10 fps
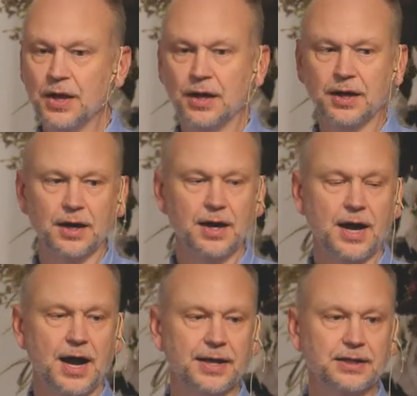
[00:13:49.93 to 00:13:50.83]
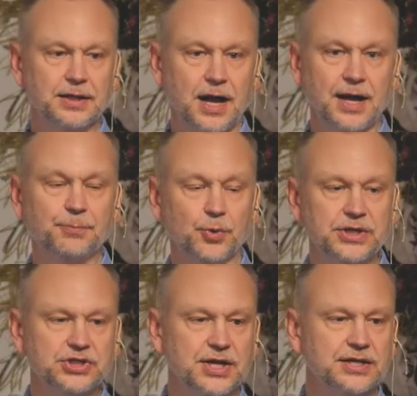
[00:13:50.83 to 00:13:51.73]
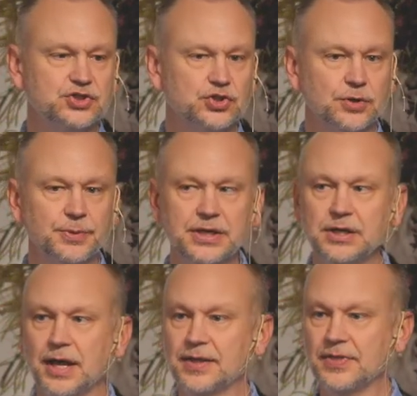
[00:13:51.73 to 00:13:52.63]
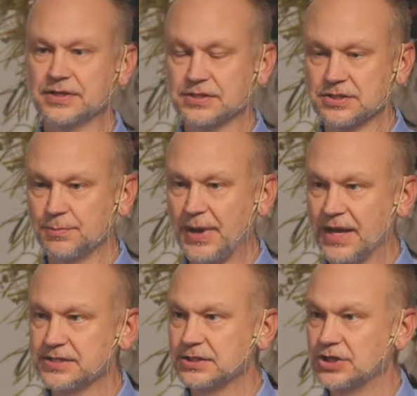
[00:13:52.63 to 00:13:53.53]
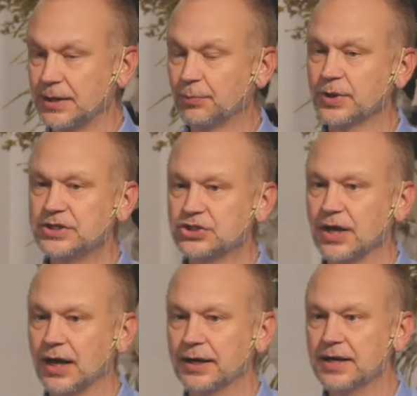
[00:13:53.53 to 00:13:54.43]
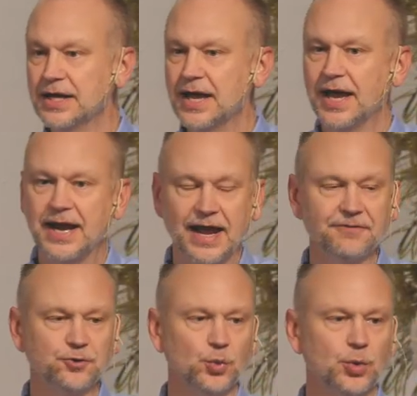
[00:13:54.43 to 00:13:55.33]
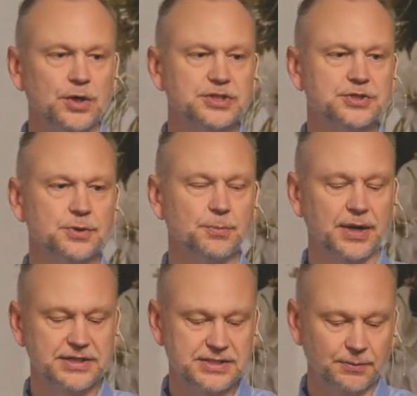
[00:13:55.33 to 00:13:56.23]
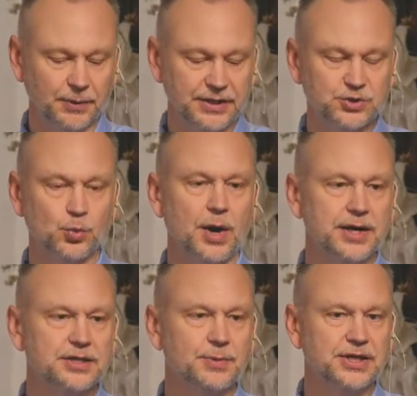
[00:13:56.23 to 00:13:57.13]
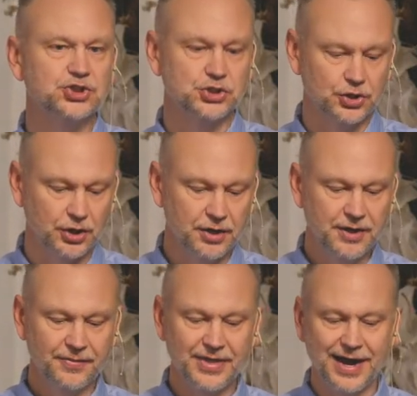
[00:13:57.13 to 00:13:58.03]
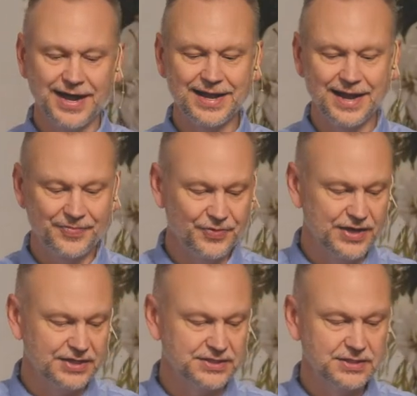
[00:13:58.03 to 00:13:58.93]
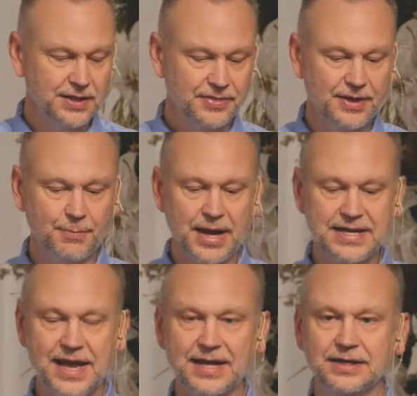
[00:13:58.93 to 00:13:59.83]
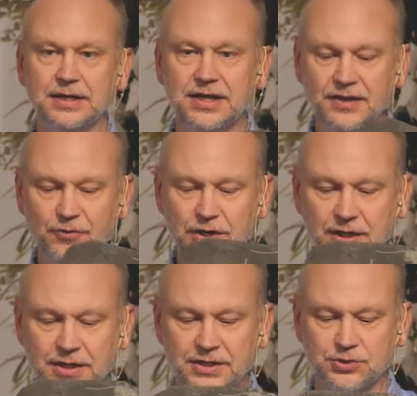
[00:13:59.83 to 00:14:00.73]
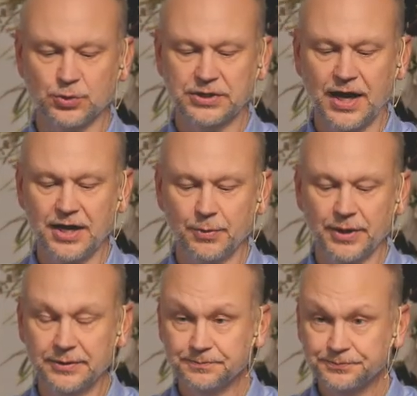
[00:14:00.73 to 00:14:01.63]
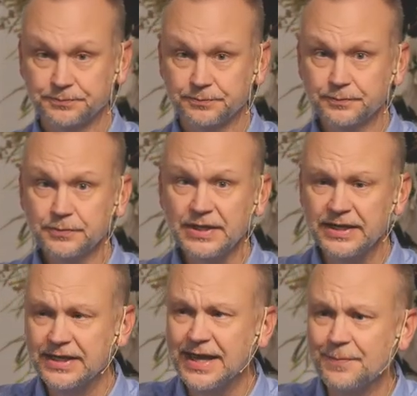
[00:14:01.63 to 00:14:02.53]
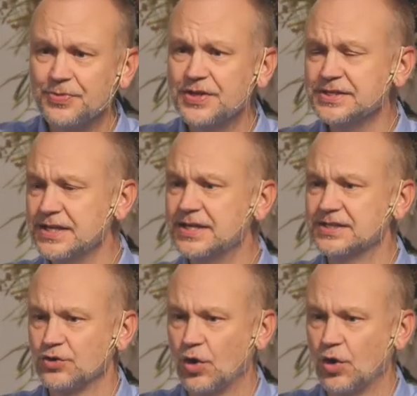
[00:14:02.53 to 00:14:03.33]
I preached at a sermon, and this is the passage I preached on. And afterwards, my siblings wanted to make sure that I got this, that my dad, even in his retirement, he kept this in his